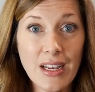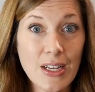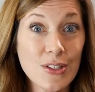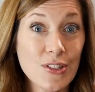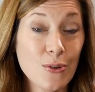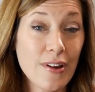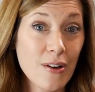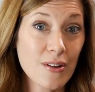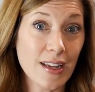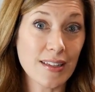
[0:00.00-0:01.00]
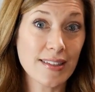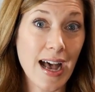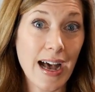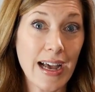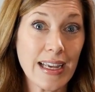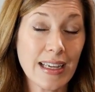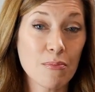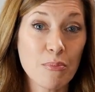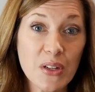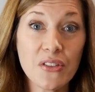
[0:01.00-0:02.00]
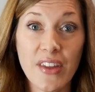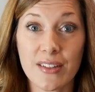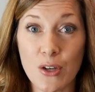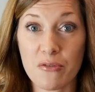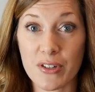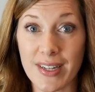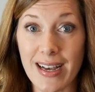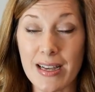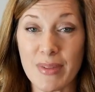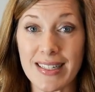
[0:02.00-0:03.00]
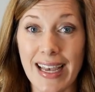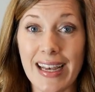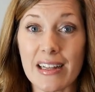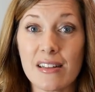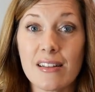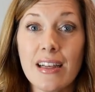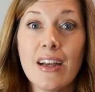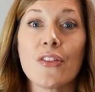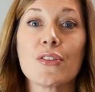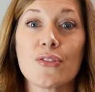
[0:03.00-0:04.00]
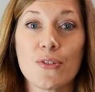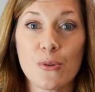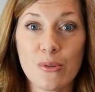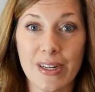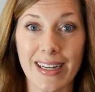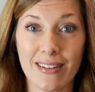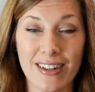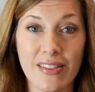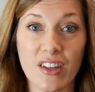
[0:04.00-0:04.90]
So notice I can build things over time and tell the story, right?